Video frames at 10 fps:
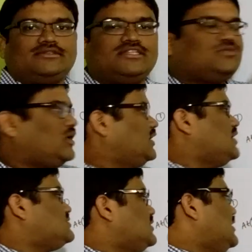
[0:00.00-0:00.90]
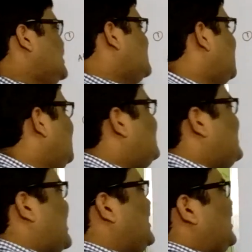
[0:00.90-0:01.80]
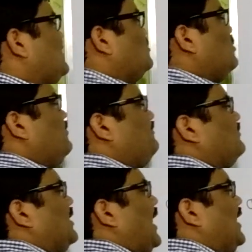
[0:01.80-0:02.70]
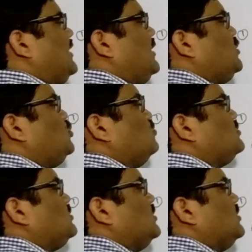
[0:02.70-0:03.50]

This is one case. So in second case, at tissues,